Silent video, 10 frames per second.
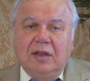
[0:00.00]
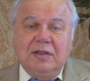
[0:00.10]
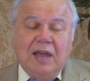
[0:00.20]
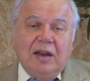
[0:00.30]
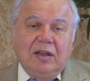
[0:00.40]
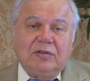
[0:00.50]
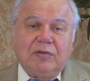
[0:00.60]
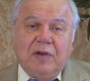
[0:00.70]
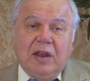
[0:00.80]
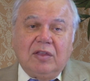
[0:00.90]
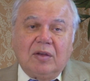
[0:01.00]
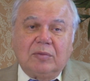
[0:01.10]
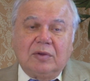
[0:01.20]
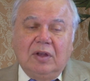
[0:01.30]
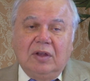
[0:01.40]
there is
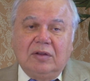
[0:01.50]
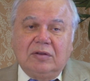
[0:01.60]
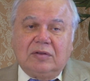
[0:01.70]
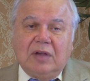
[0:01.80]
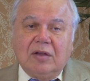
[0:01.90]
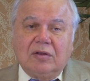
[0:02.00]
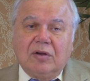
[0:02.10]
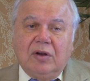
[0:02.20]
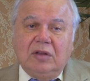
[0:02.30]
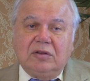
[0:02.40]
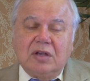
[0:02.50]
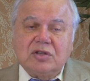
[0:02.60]
freedom, 2 Corinthians